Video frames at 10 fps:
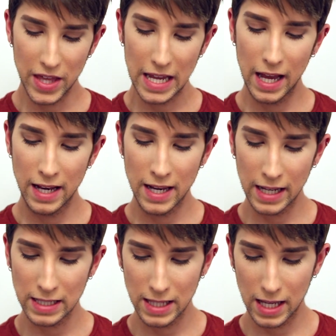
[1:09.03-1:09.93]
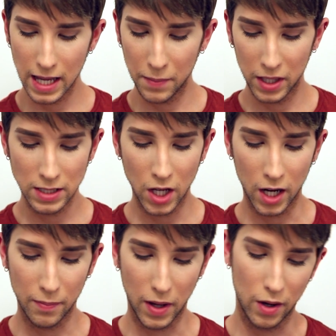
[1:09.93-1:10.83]
The next thing I'm going to
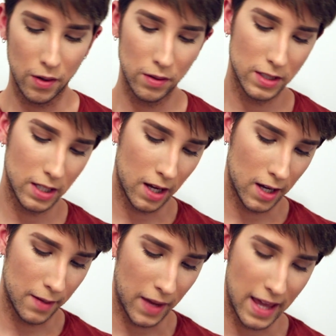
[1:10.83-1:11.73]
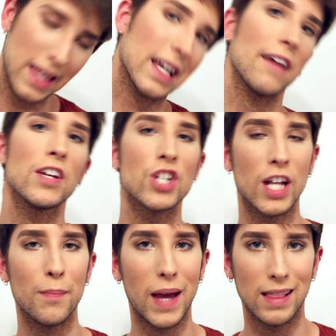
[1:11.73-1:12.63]
talk about, I think I
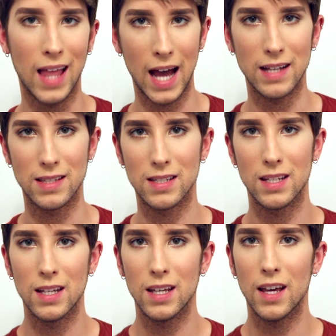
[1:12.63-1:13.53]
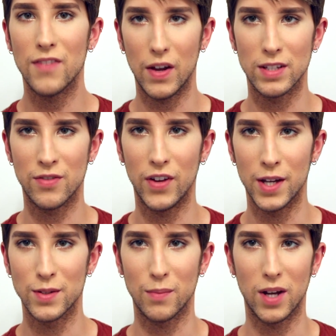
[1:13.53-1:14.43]
featured in my last favorites
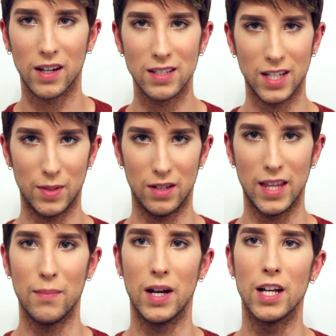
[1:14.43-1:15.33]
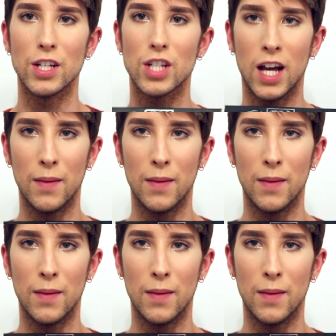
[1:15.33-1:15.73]
video, so I'm not going to talk about it that much.